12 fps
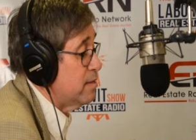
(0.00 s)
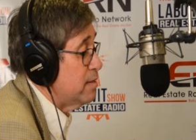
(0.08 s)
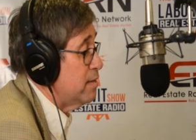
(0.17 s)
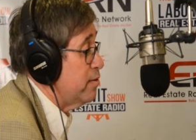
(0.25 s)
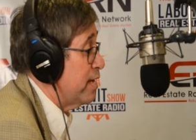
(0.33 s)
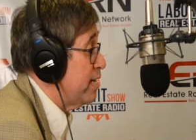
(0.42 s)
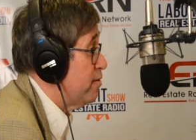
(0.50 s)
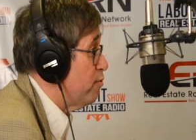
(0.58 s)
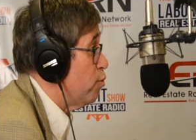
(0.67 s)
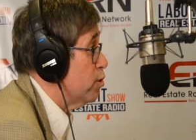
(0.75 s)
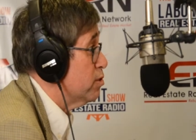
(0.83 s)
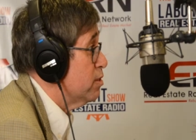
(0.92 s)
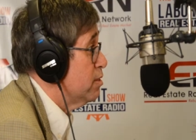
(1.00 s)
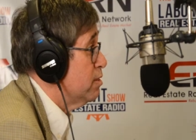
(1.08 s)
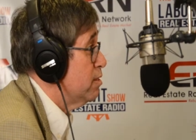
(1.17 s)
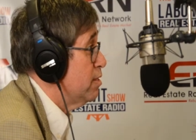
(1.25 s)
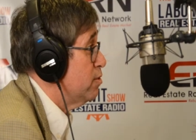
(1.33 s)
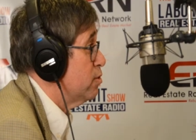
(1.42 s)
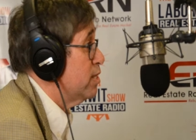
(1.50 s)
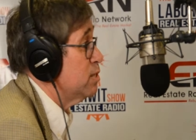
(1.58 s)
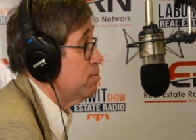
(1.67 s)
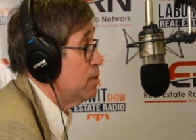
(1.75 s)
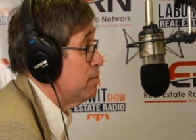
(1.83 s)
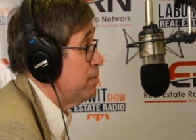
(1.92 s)
uh, they're getting divorced and they're trying to
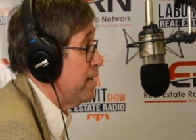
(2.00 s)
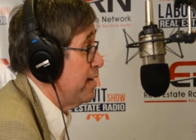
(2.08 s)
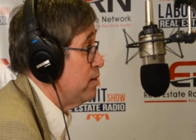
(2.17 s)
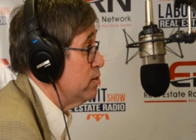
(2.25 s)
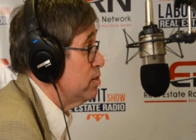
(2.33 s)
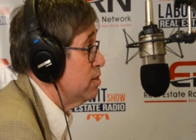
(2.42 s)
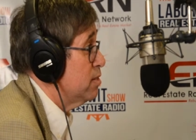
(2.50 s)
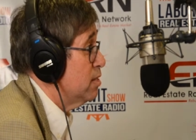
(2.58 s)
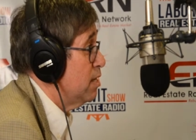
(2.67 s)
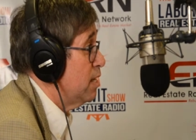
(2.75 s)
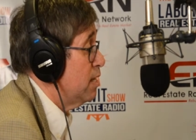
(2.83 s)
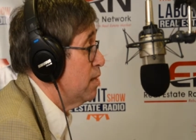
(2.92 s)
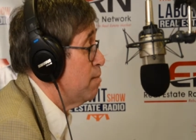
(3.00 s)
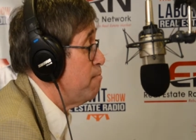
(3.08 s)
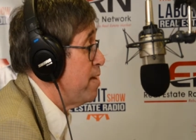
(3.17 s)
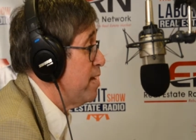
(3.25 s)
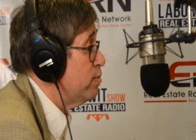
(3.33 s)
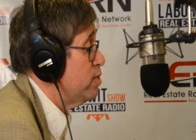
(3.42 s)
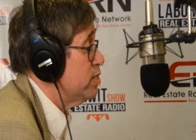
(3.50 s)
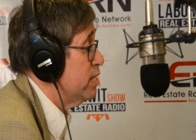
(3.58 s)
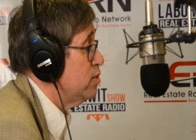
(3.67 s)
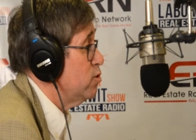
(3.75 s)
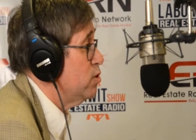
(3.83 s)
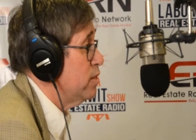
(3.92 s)
split up the house. Uh, the main reason
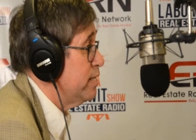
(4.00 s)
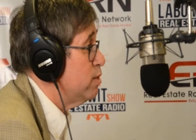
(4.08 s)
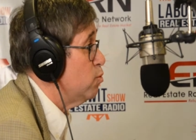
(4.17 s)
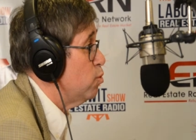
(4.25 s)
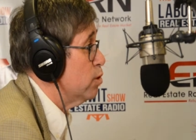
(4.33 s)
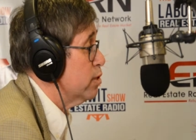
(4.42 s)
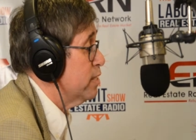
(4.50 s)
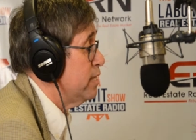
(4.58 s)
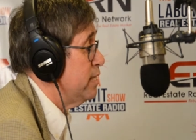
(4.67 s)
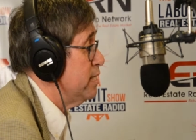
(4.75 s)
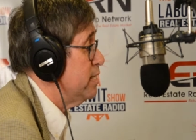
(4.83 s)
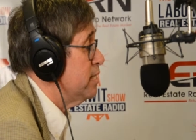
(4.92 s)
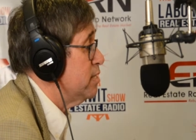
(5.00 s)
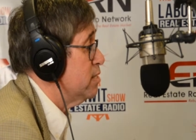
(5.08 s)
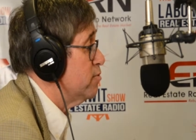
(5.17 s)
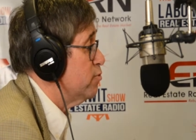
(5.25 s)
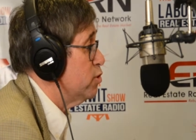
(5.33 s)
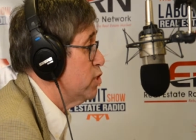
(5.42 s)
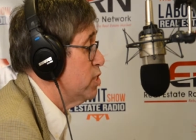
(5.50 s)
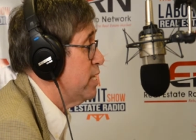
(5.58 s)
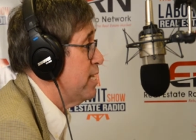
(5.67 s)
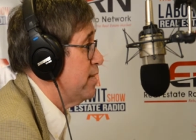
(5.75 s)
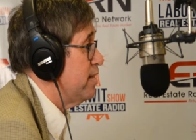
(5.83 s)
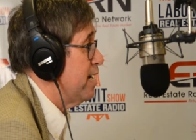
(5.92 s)
I do the legal work is for a
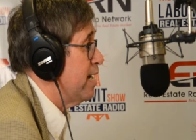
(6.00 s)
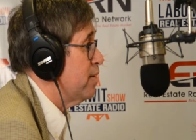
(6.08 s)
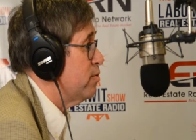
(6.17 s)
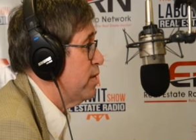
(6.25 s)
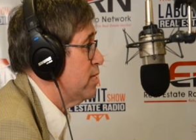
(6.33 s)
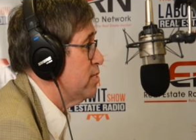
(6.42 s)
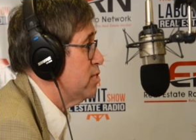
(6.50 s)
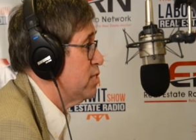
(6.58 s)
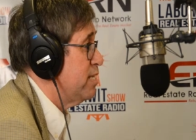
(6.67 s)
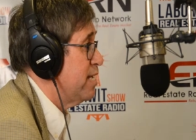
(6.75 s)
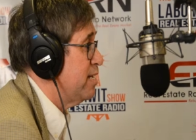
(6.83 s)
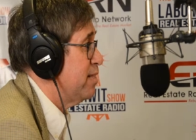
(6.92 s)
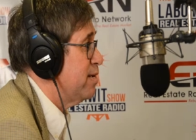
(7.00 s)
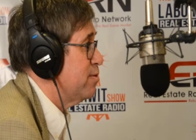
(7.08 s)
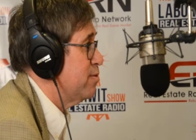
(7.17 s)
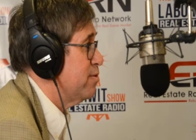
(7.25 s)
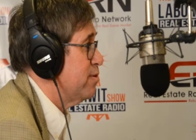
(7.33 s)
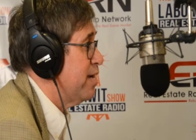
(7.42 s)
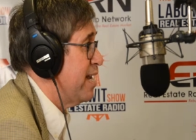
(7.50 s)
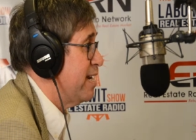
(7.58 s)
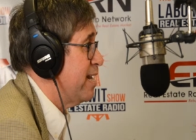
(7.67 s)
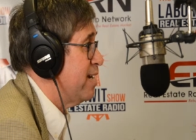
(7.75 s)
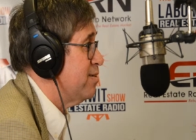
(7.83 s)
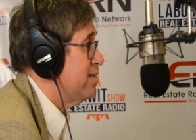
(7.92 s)
state. The IRS is standing there with their
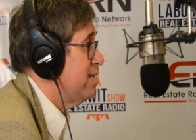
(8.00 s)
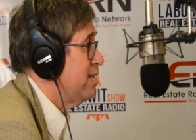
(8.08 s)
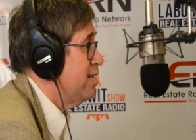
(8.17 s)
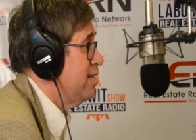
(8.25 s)
hand out.